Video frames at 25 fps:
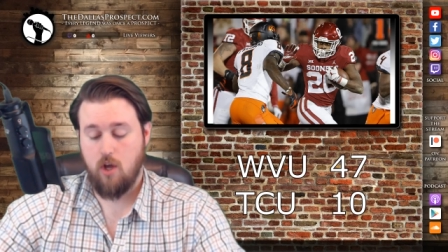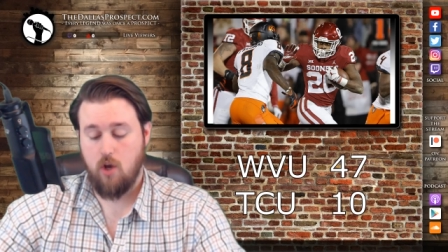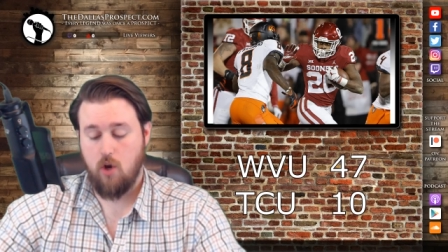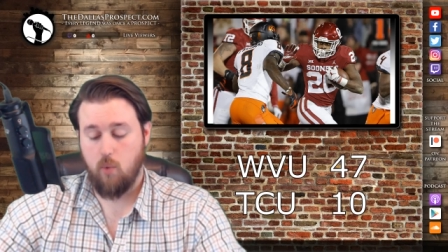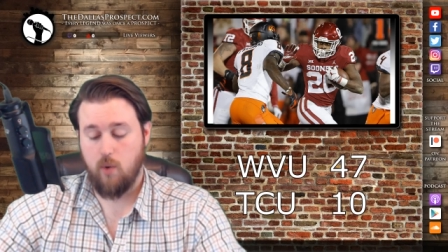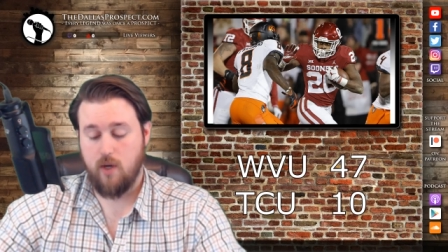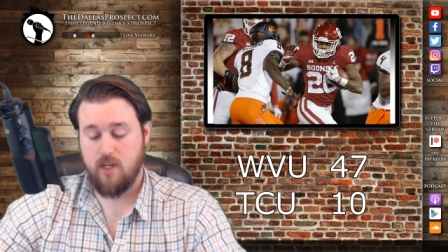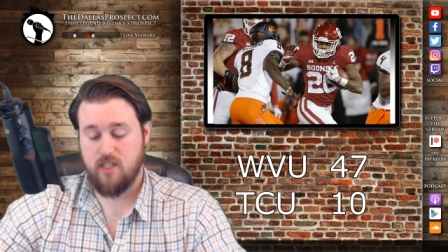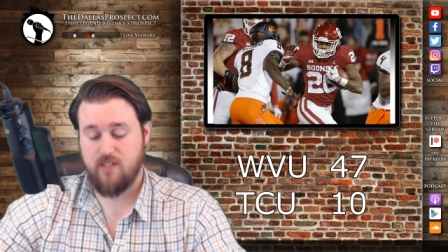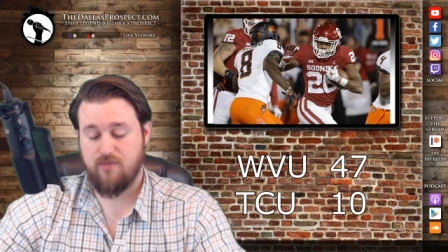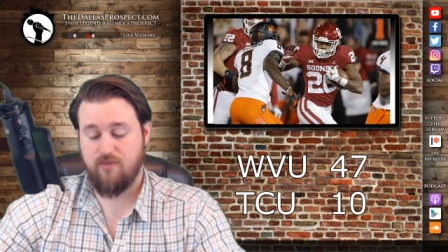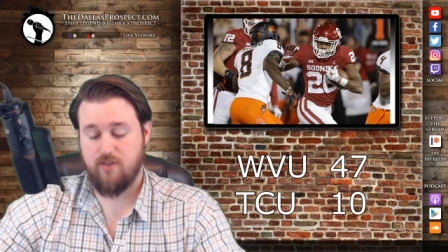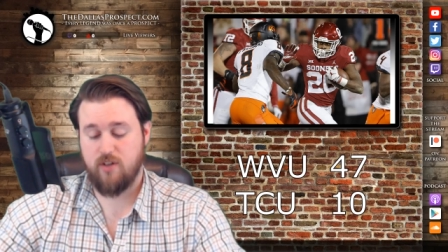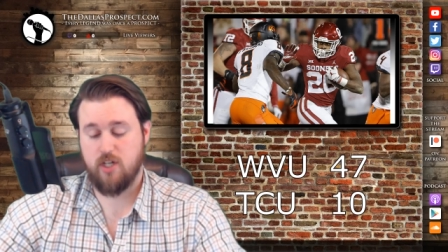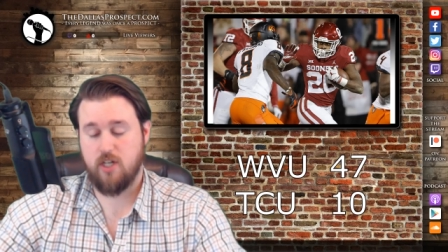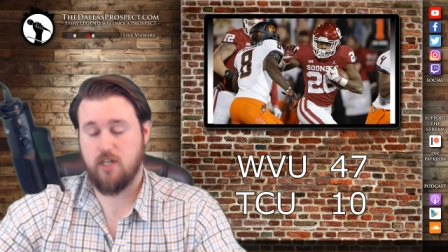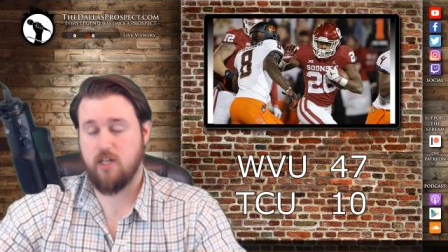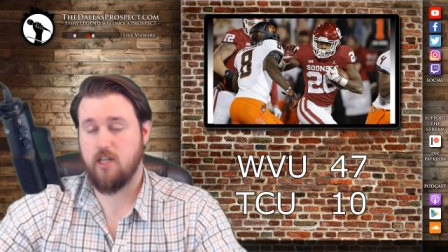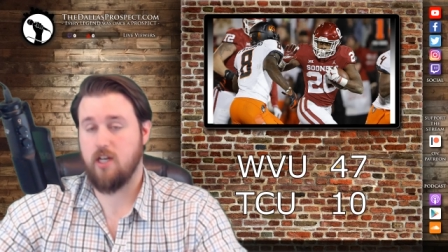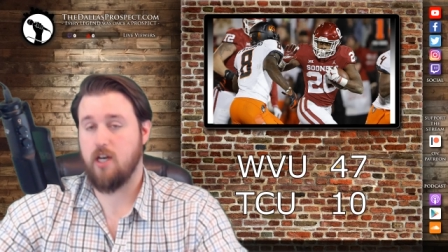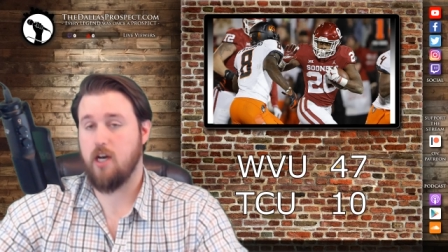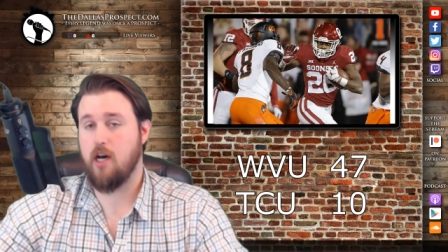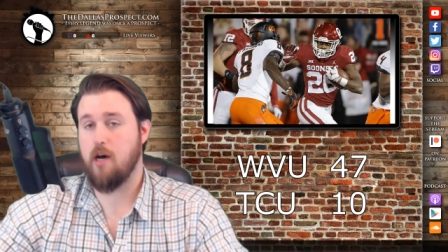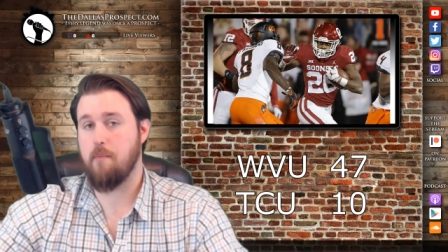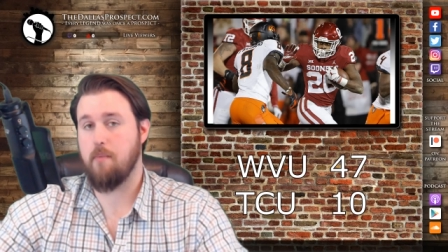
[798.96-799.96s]
West
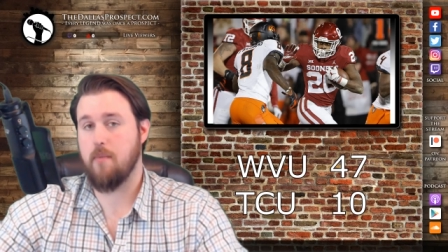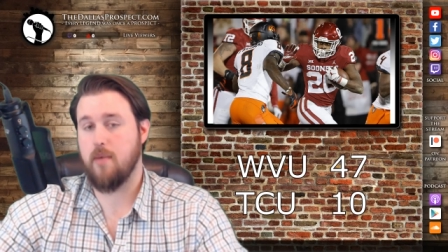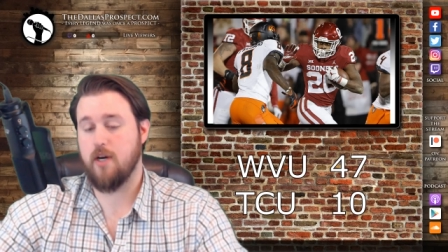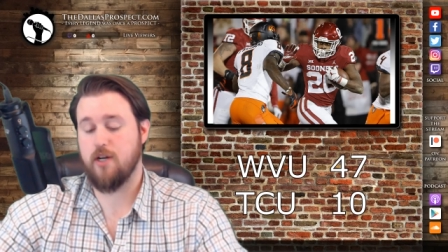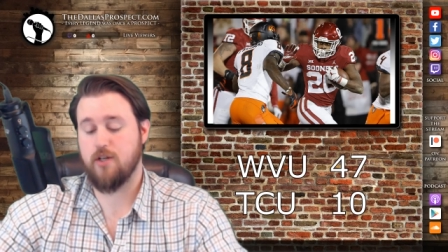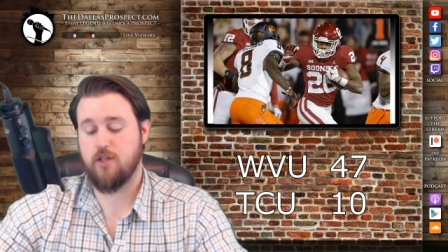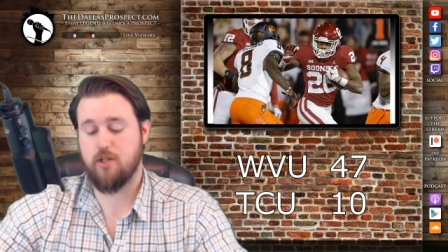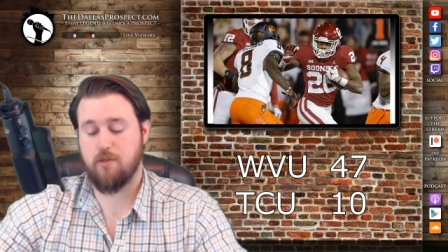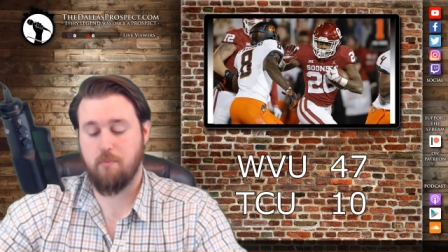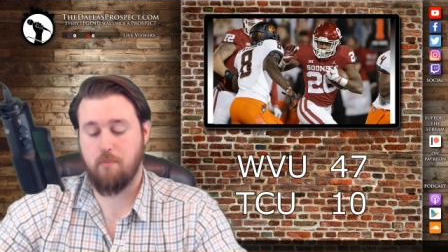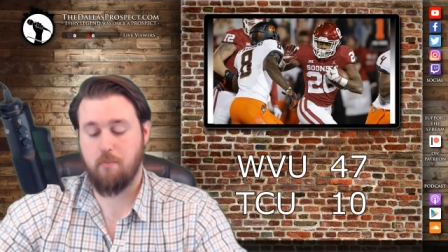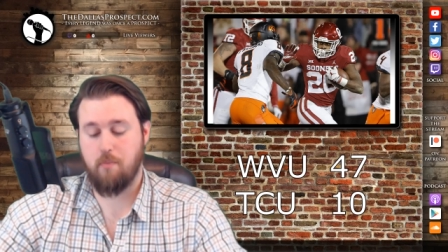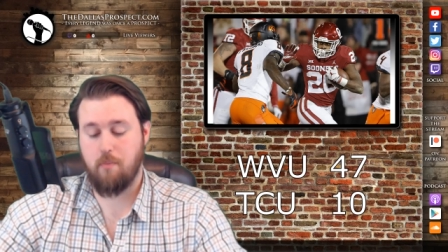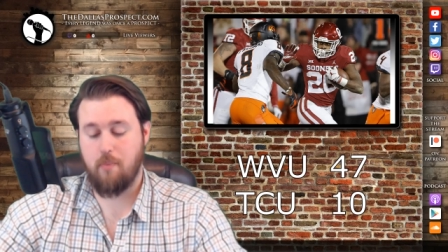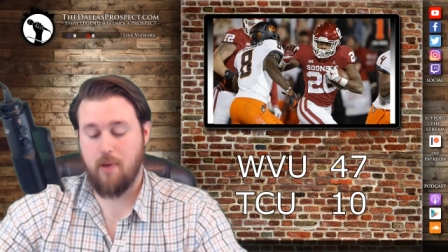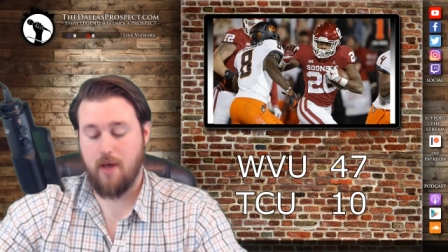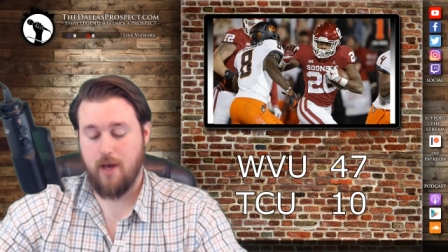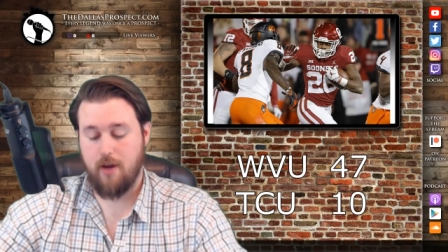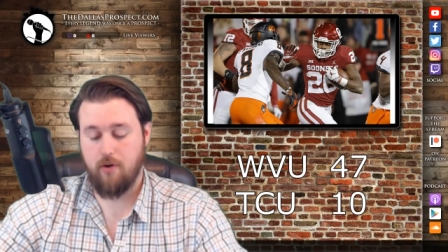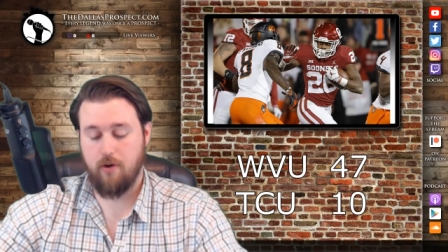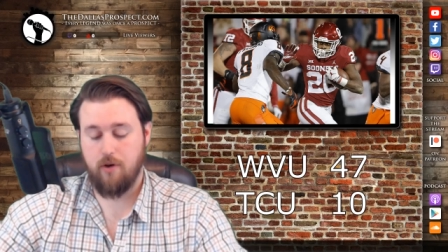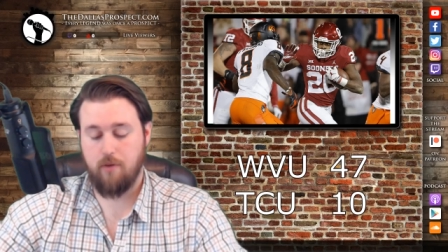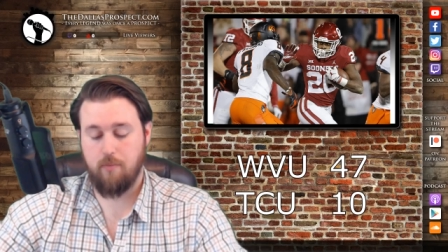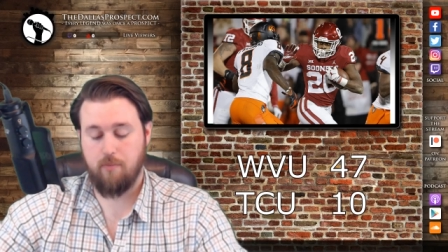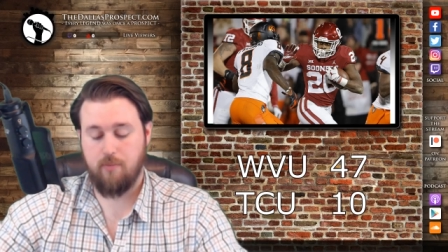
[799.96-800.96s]
Virginia, a much
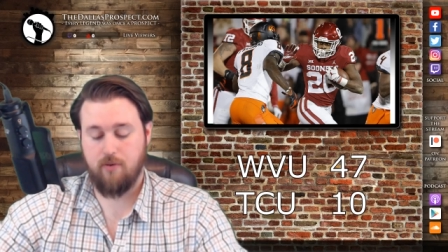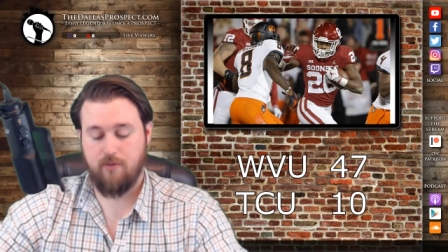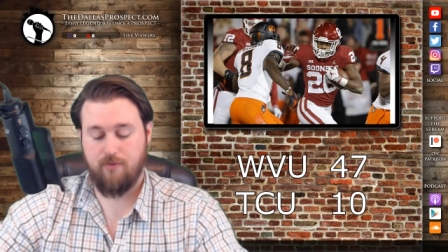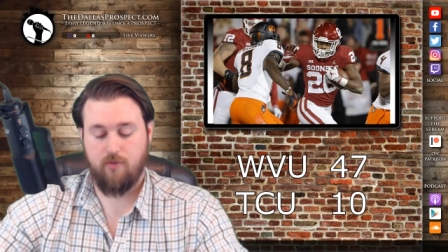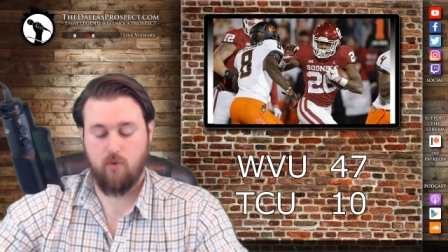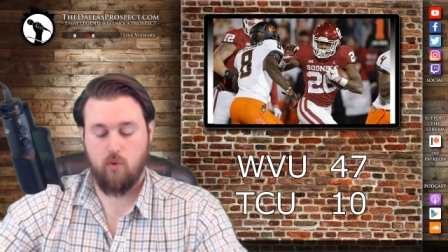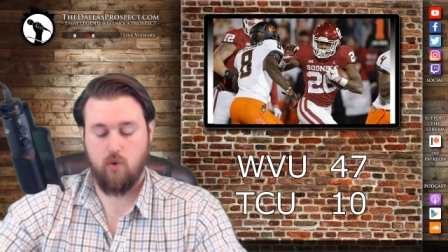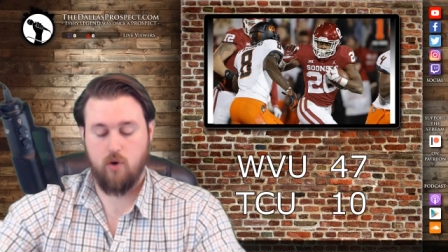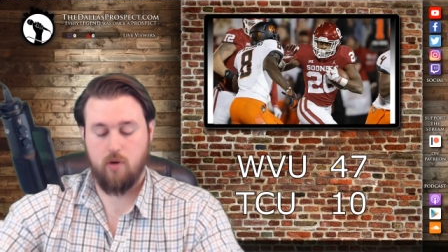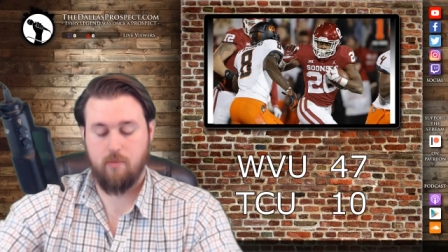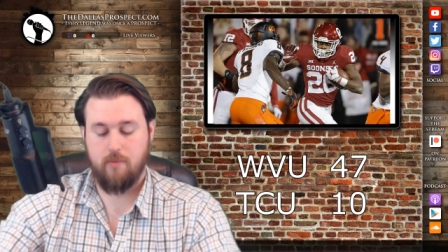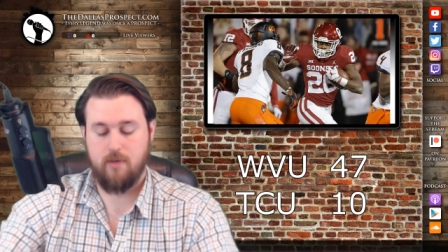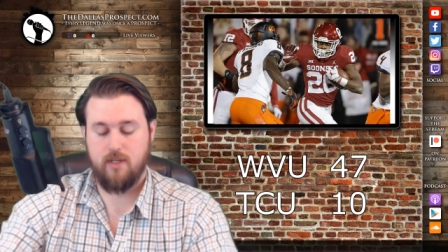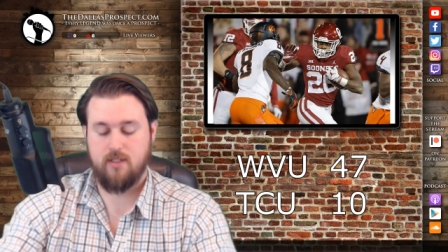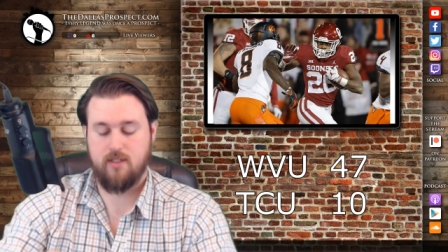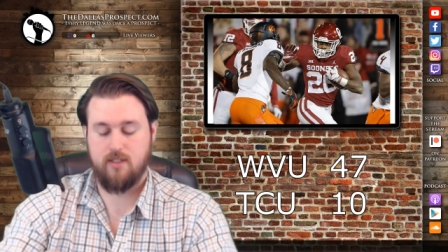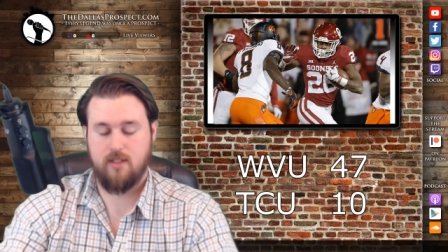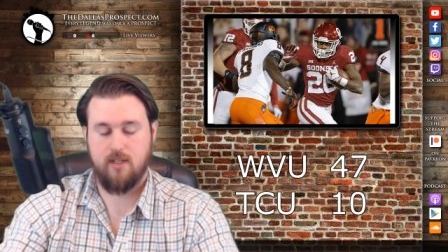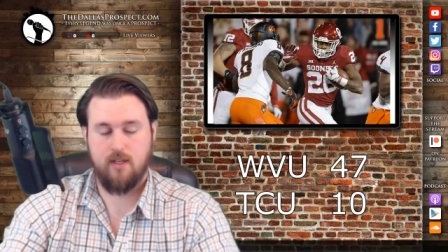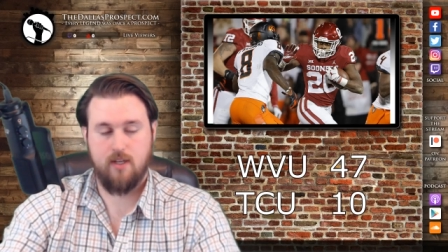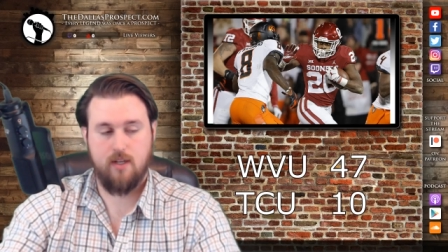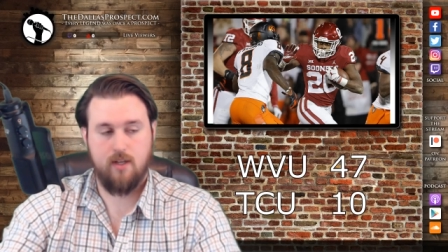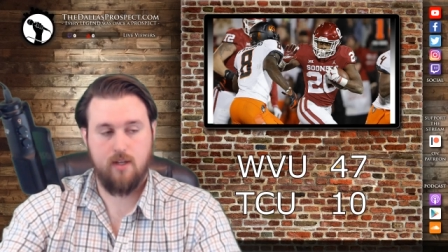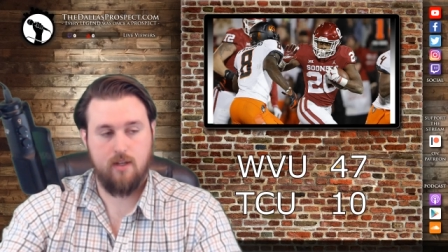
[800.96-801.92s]
better performance.